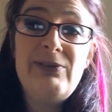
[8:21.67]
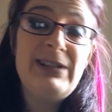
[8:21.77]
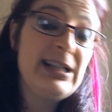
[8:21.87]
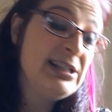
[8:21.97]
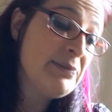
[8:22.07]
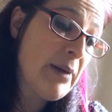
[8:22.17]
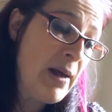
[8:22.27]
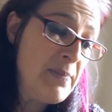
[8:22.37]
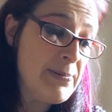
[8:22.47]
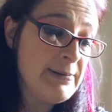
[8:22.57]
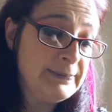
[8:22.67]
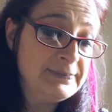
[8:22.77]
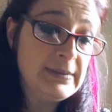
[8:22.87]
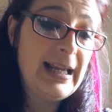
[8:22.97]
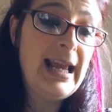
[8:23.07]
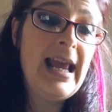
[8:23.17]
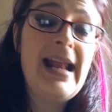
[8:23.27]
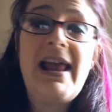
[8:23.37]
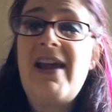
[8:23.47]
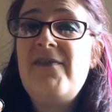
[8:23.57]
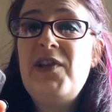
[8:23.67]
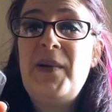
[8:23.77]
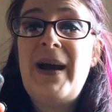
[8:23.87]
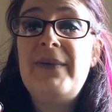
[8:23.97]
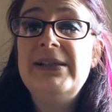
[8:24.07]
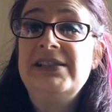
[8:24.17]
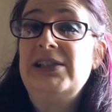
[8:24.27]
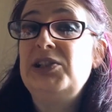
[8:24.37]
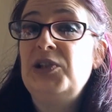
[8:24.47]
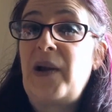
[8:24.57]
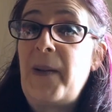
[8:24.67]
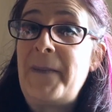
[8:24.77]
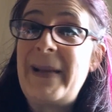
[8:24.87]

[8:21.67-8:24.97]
off down to the pub in a few hours to go